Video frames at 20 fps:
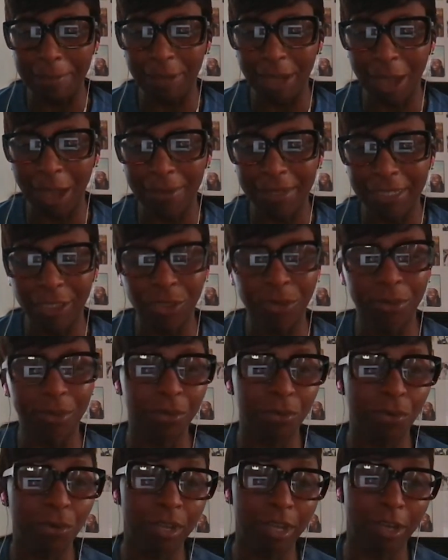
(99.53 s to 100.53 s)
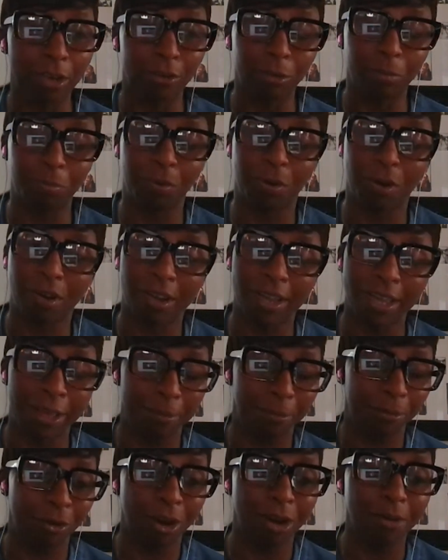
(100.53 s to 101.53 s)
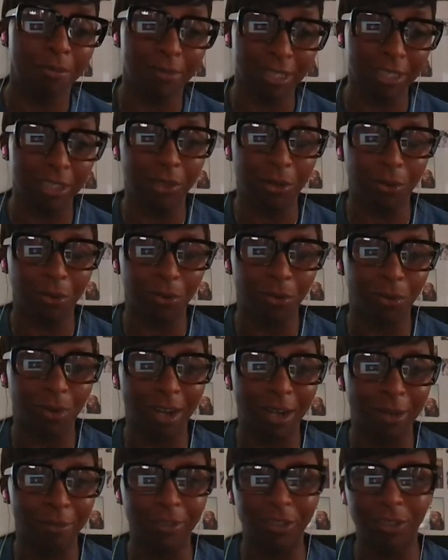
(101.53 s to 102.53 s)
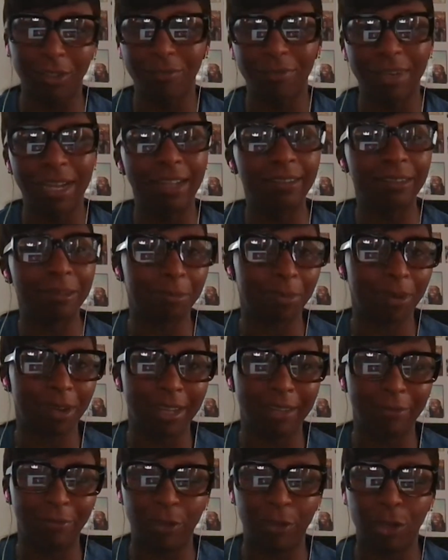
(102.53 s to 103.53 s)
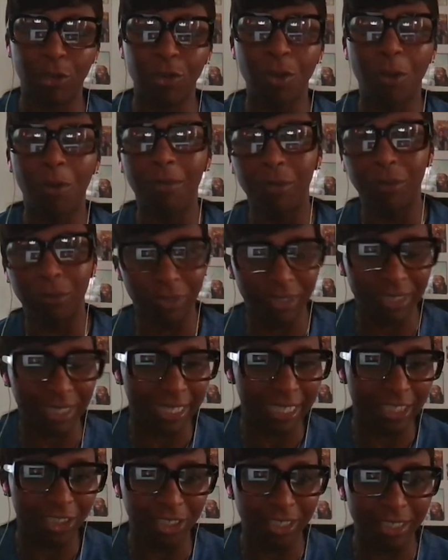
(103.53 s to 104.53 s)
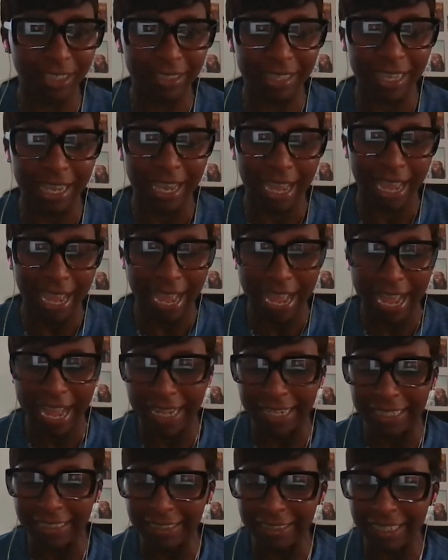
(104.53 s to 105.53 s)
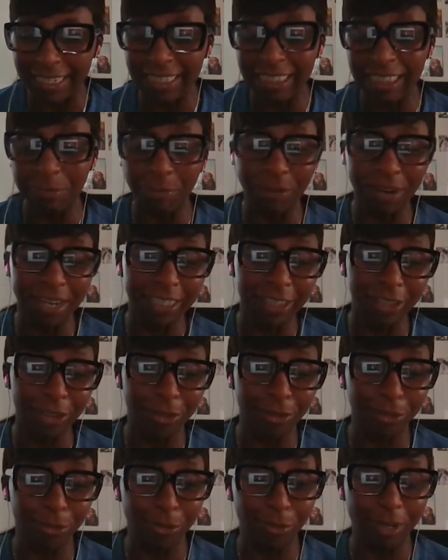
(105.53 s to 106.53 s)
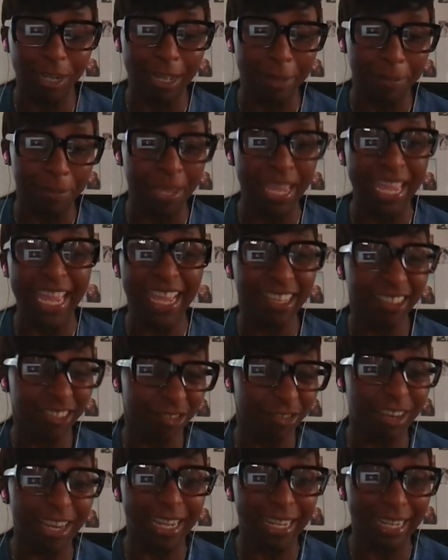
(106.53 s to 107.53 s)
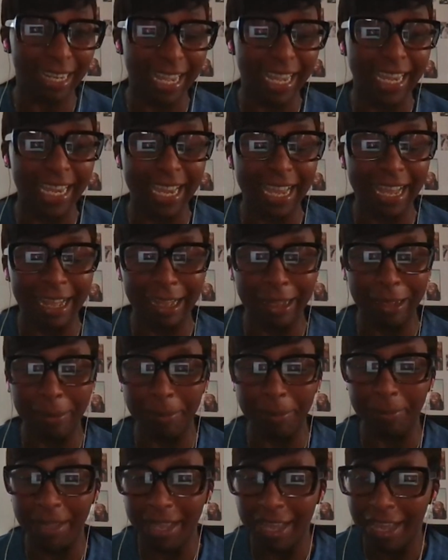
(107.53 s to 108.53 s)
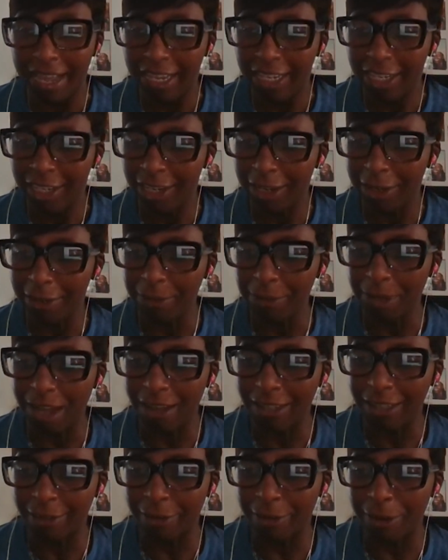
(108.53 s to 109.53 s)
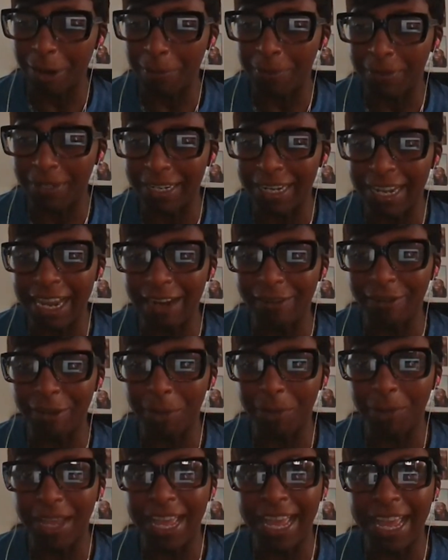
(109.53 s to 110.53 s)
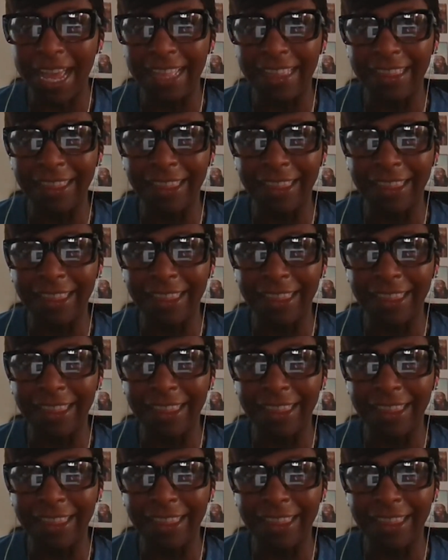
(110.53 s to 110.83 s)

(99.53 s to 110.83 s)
going to an all-girls primary school, I was surrounded by phenomenal teachers and inspirational peers, really. I grew up in an era where